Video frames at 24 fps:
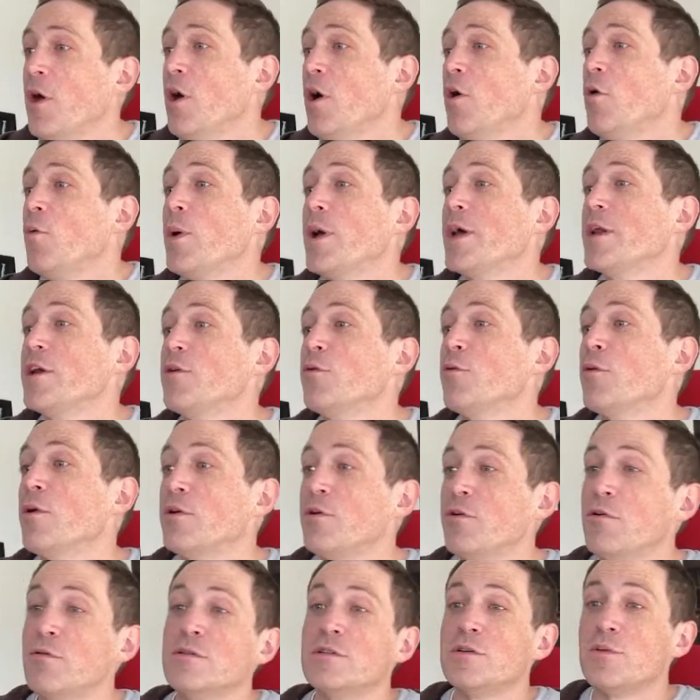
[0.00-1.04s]
we can do a
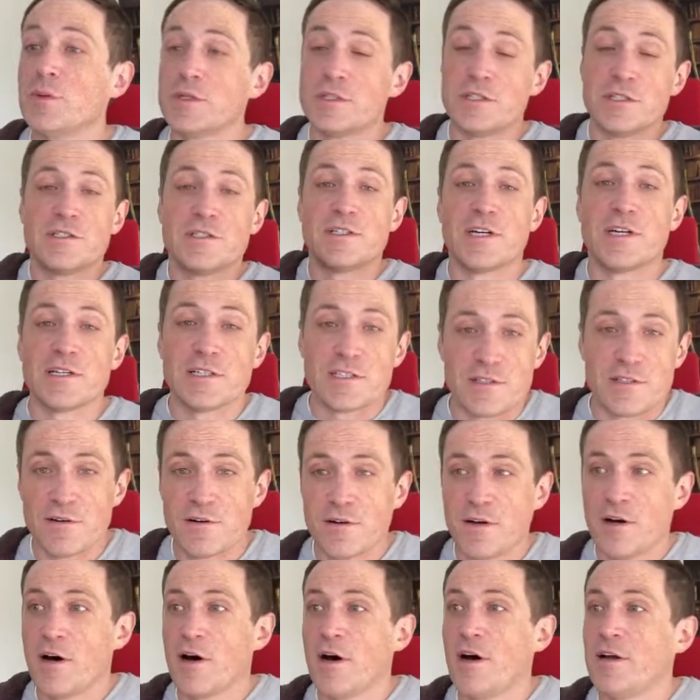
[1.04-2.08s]
reduce, which is just
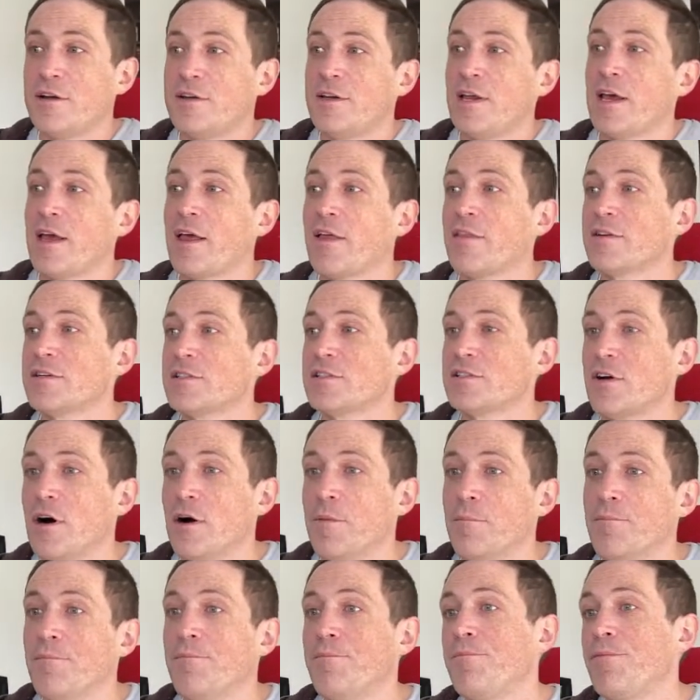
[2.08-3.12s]
taking the
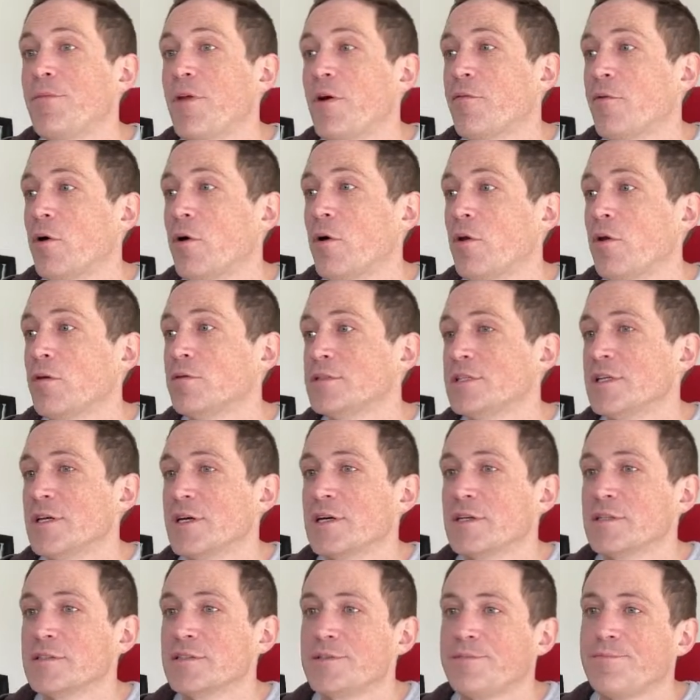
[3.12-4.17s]
sum of all those
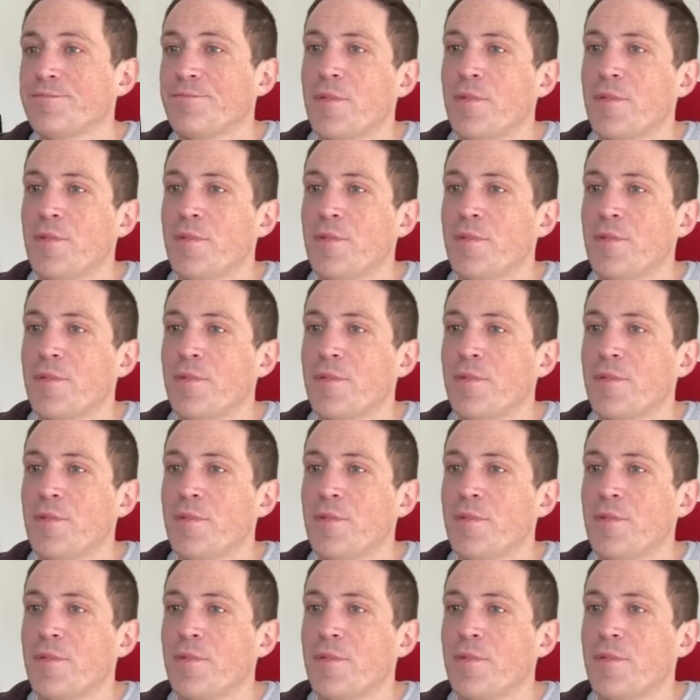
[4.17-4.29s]
things.